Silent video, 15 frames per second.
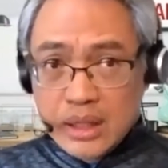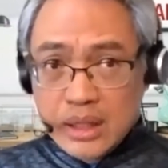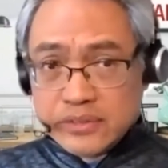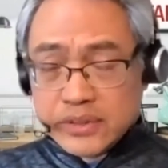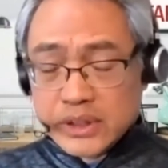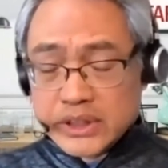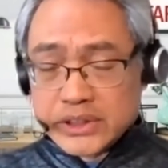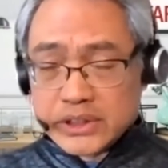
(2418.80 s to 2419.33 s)

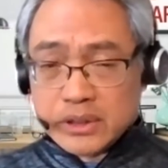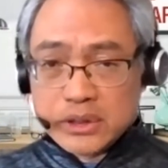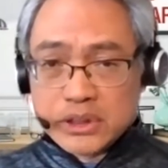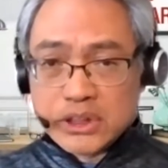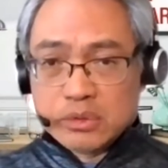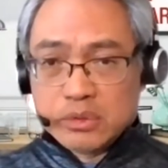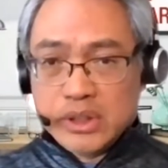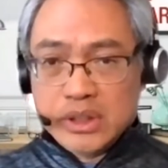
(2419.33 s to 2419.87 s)
Full
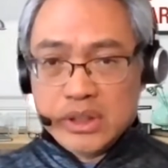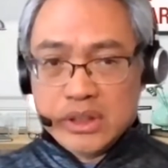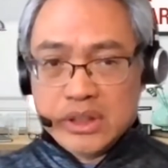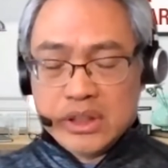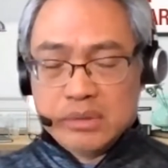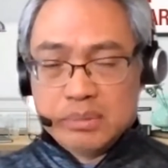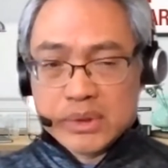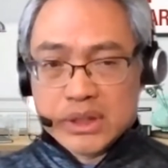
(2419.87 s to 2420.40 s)
disclosure, we
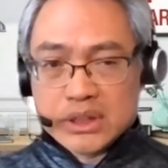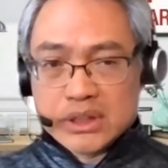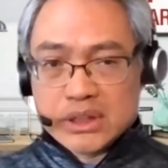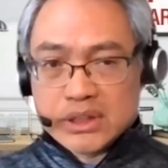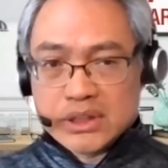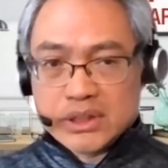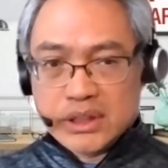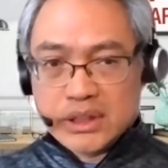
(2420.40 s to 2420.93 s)
did
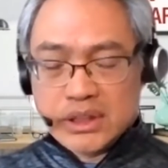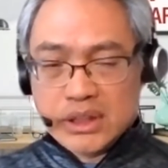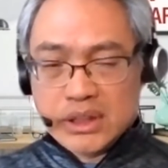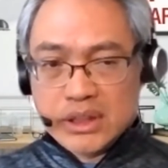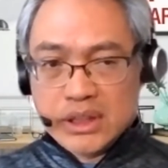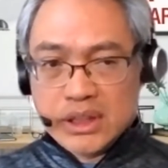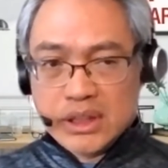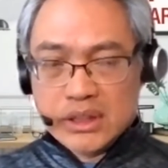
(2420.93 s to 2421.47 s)
purchase
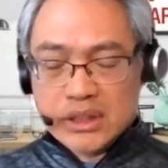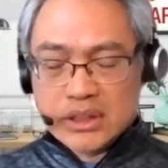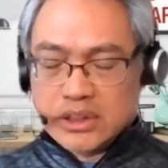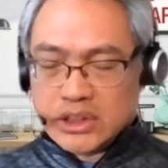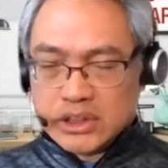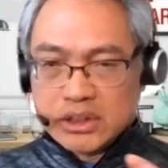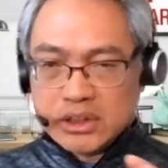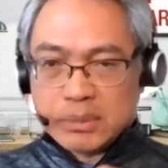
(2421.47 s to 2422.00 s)
just
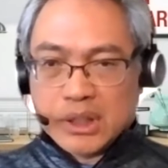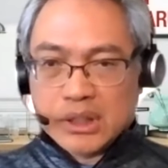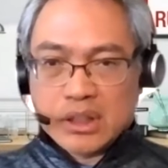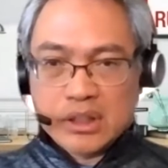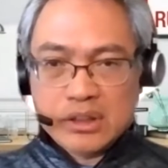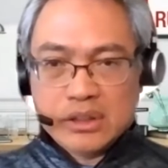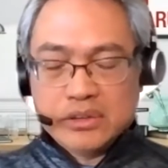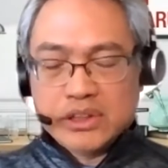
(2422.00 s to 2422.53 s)
a small
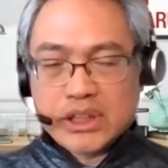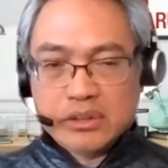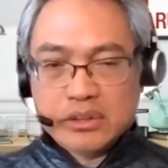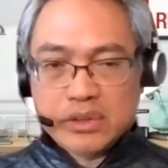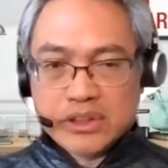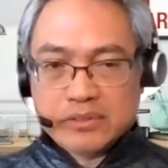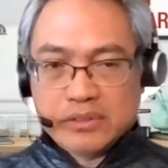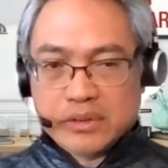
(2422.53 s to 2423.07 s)
condo in
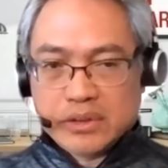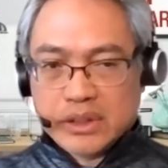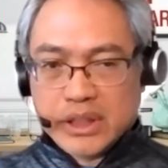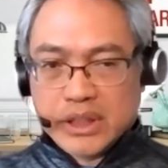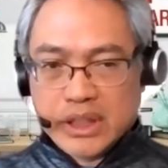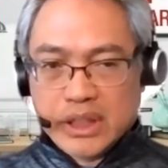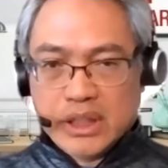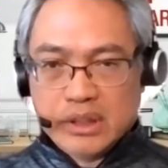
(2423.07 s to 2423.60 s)
Southwest
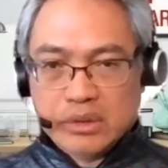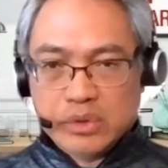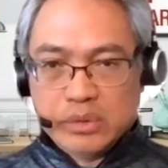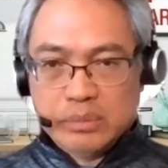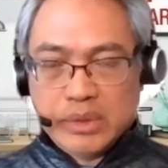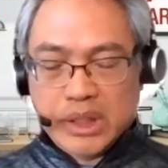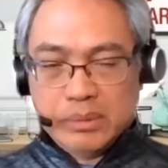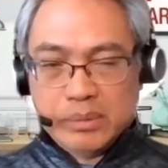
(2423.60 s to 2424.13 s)
Florida and
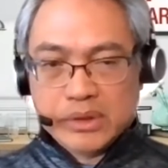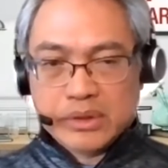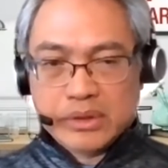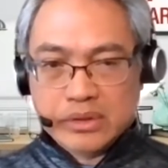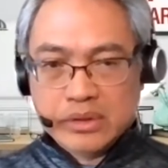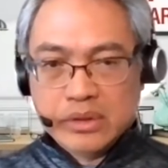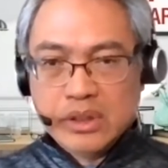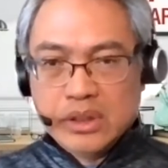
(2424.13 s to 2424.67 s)
would be able
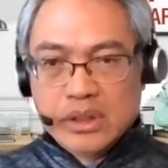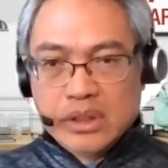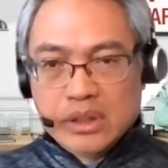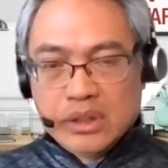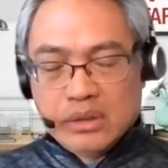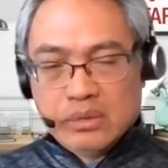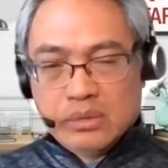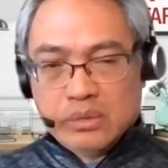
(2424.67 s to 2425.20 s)
to
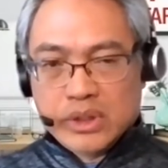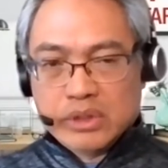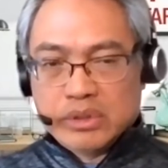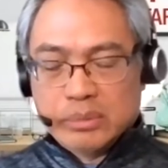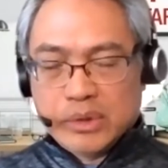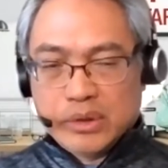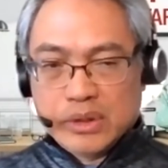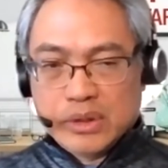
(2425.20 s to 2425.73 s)
work
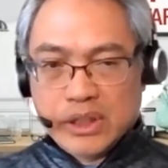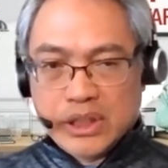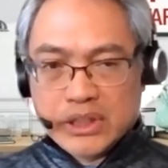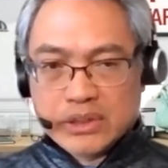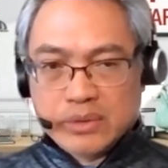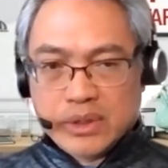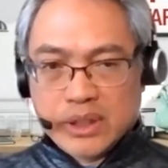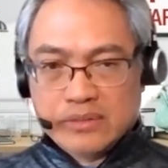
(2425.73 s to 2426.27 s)
remotely
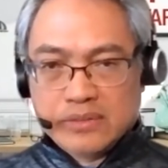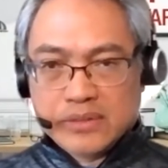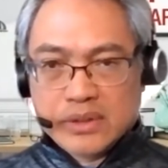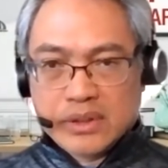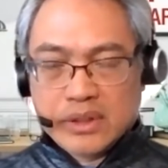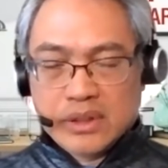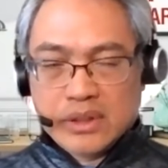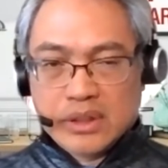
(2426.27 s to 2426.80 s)
as well
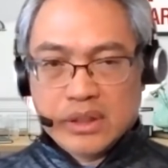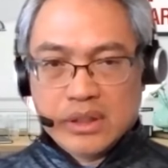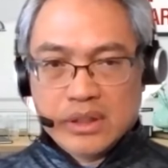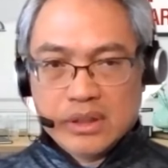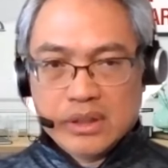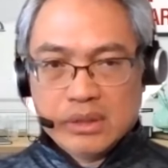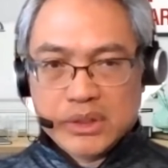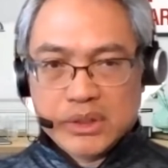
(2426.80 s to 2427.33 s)

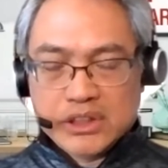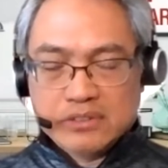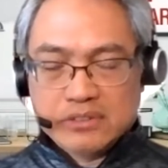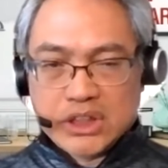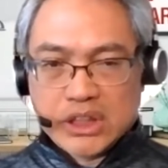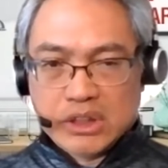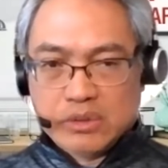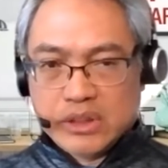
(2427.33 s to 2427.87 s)
for the months of
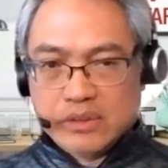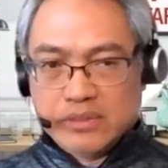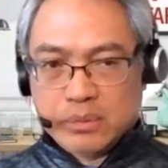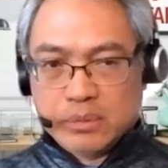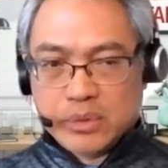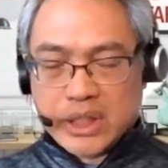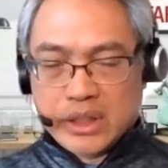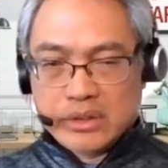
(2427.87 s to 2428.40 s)
January and
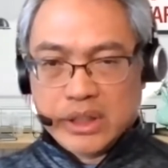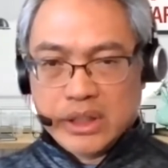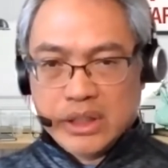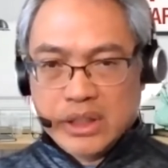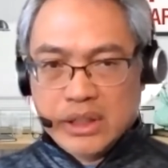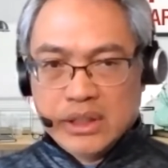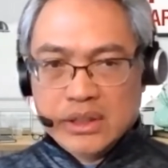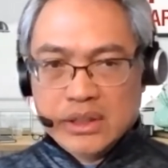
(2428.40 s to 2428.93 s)
February.
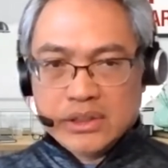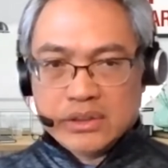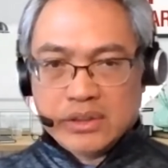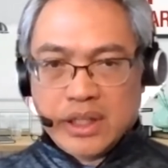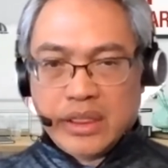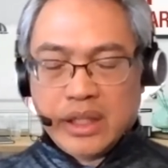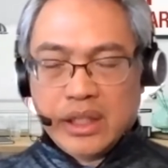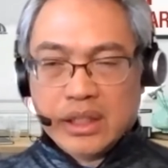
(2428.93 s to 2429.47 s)
So
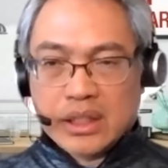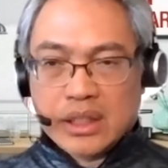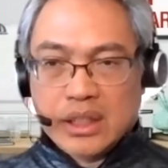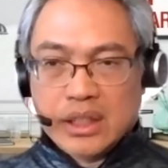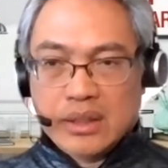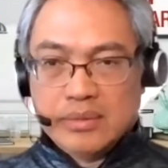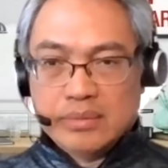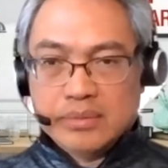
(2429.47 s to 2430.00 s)
I think
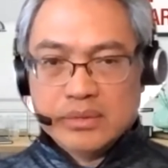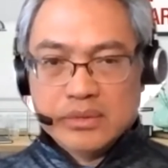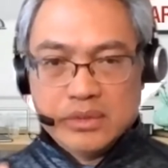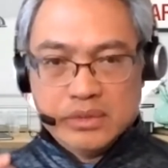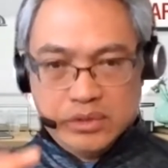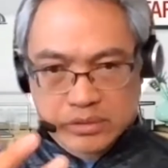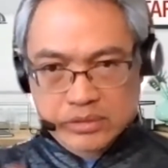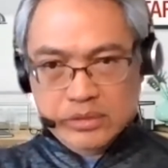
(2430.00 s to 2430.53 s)
a
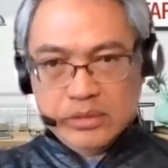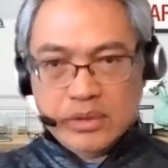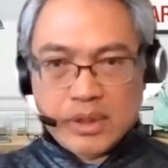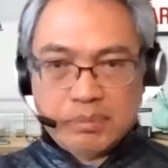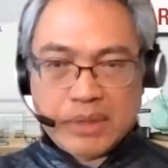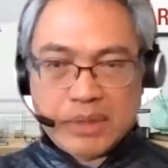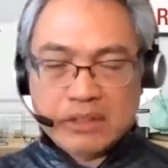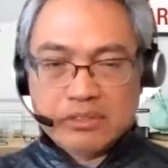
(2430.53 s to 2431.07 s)

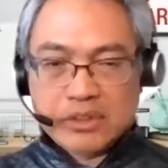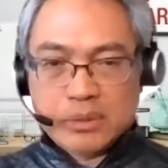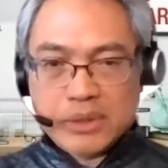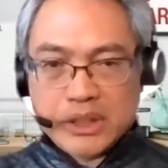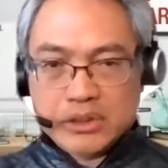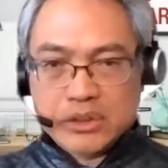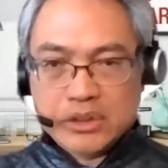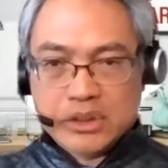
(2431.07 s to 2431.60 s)
platform
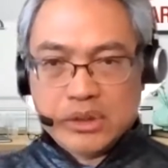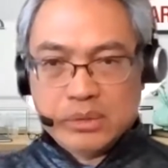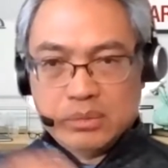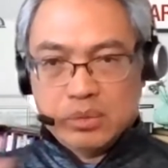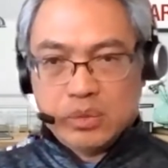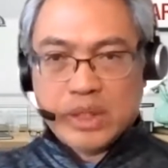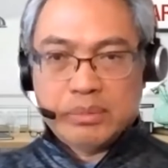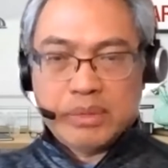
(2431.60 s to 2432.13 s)
like
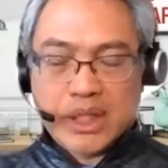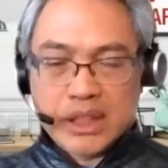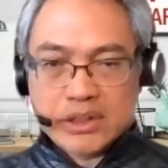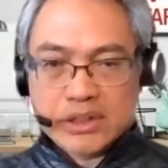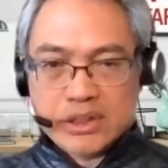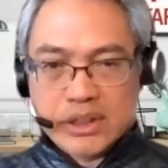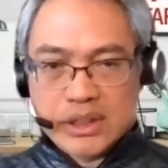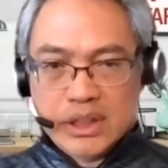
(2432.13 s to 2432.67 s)
Zoom,
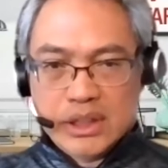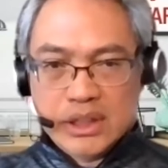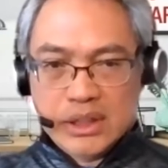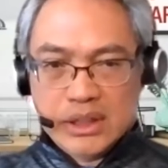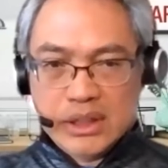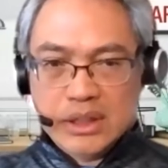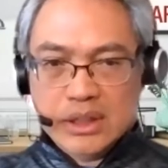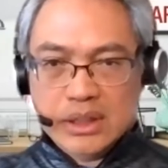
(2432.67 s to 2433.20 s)
WebEx, and